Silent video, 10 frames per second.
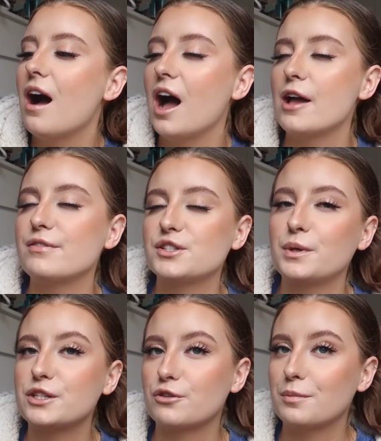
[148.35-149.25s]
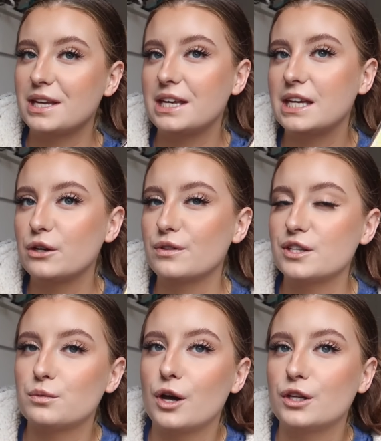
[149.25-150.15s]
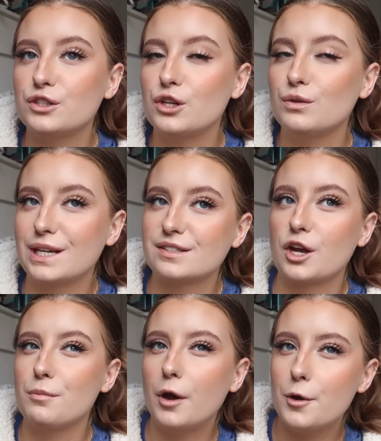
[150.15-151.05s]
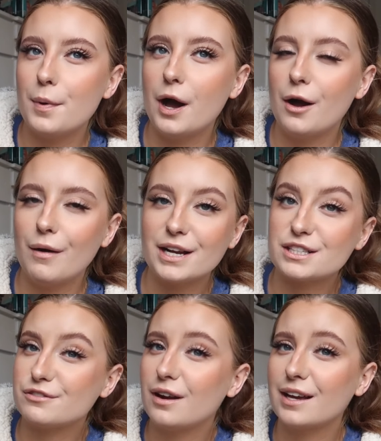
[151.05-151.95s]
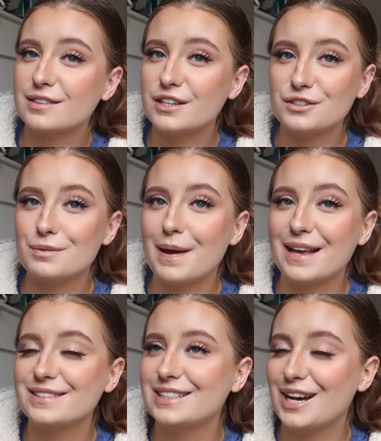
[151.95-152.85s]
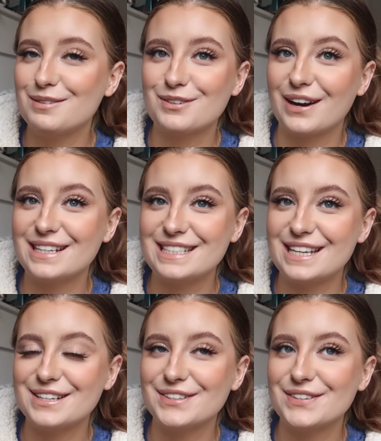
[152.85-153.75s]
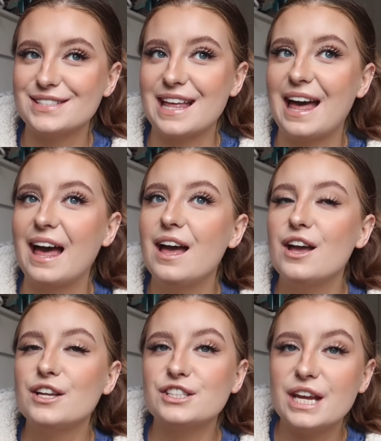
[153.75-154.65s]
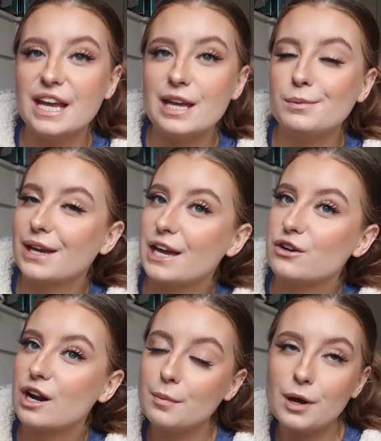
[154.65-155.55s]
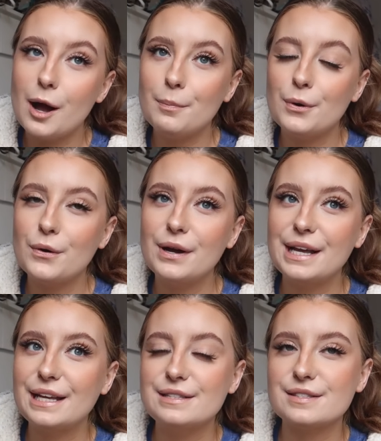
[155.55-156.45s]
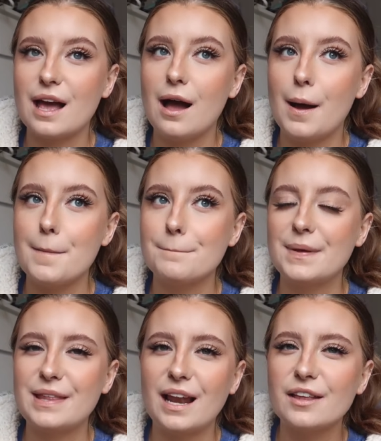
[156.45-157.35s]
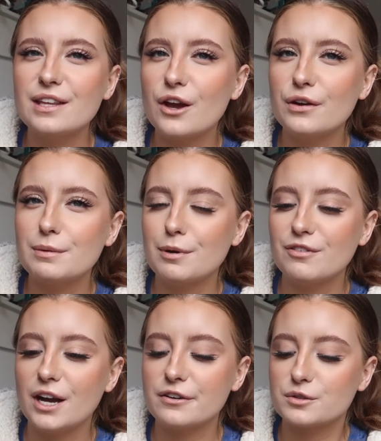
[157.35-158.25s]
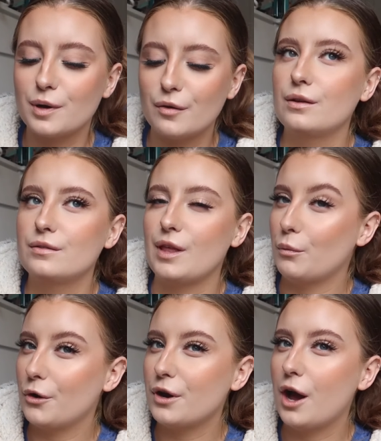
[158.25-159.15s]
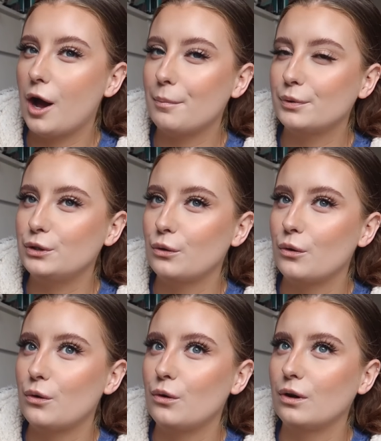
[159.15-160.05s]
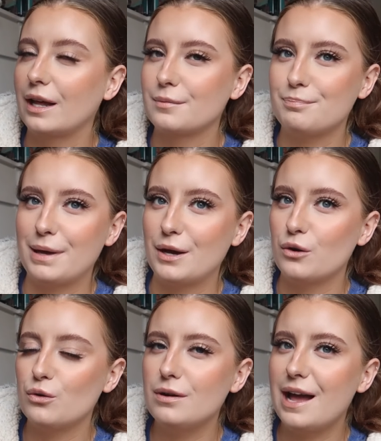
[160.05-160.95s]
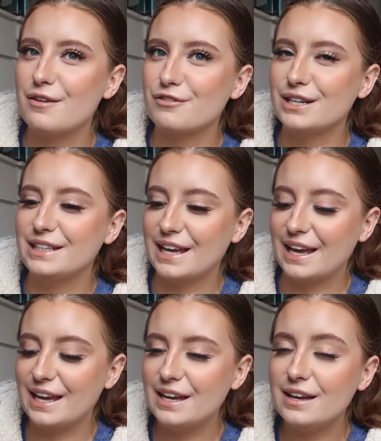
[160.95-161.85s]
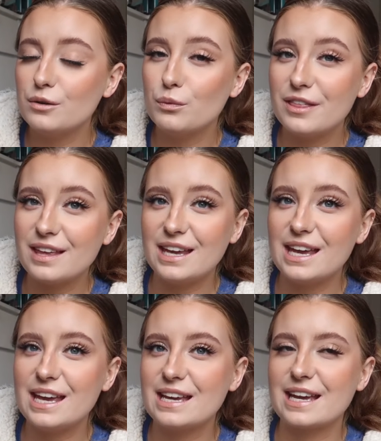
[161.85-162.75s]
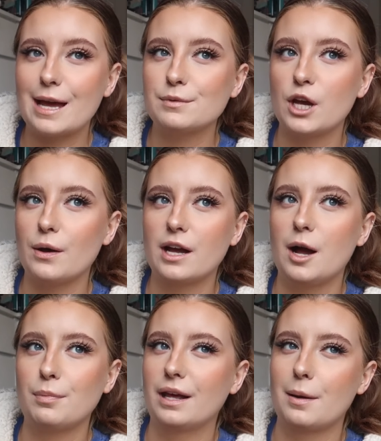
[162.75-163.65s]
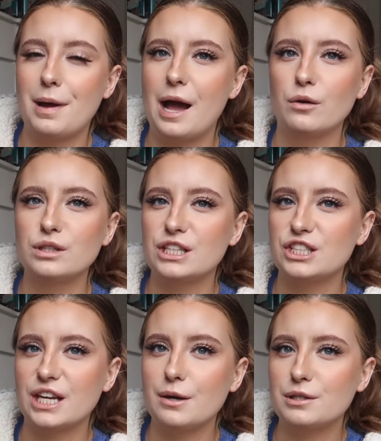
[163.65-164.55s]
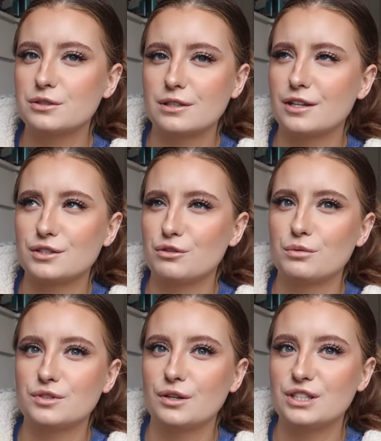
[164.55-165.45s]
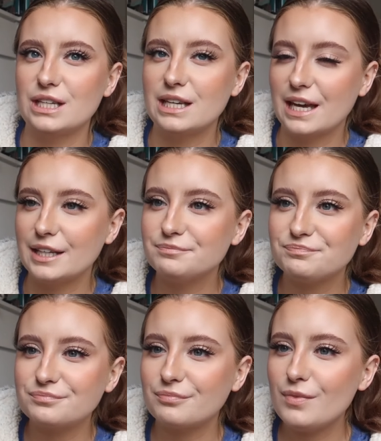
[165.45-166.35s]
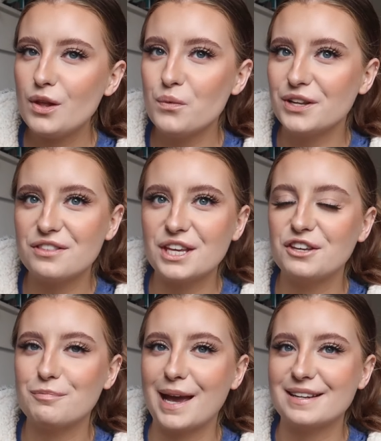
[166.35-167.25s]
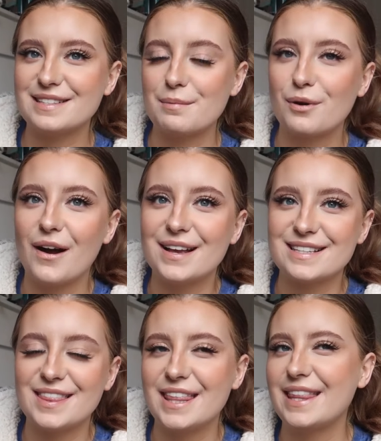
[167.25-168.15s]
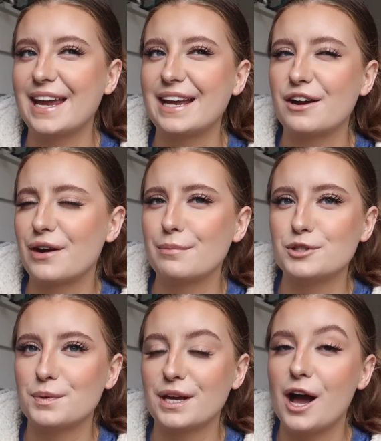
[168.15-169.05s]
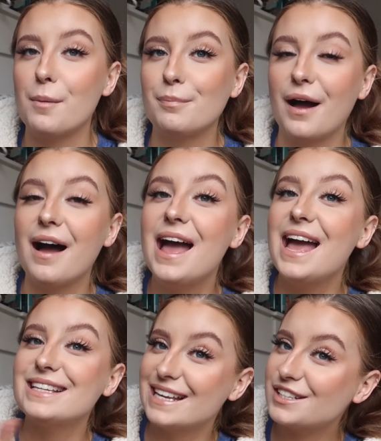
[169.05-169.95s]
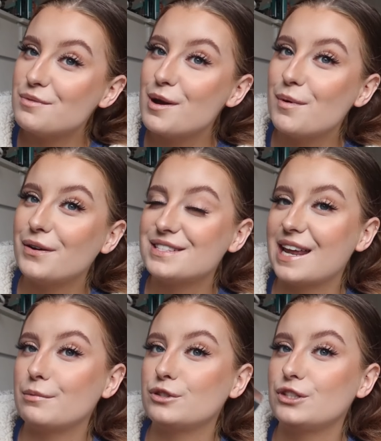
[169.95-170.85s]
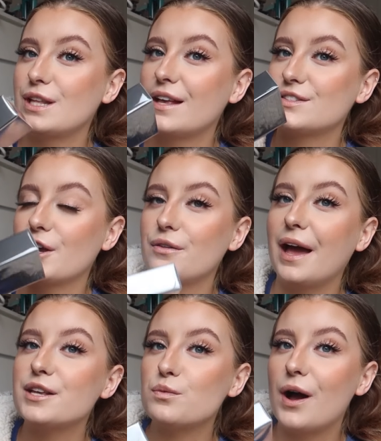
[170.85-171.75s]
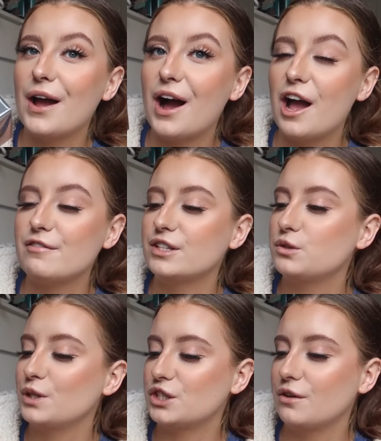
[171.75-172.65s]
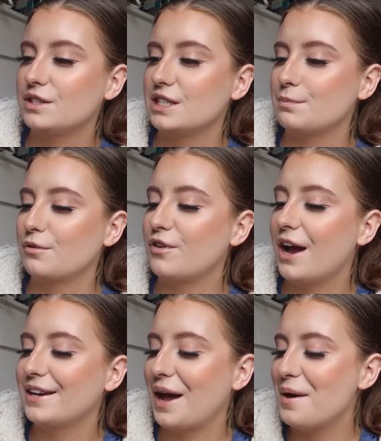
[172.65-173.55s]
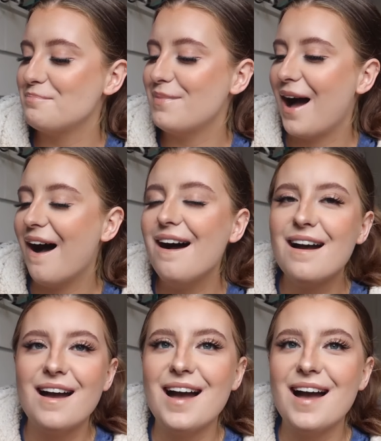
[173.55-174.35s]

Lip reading: I've switched from EE on this one to Tesco Mobile. I just feel like they do the best upgrade deals. They're cheap, you get your club card points. They're like the only provider as well that won't up your like bill every year. With EE, it kept going up like a pound each year, which I just thought was so cheeky when you think you've paid a set price and then they are able to put it up. But Tesco Mobile isn't able to do that, so that is why I've switched over to this provider. But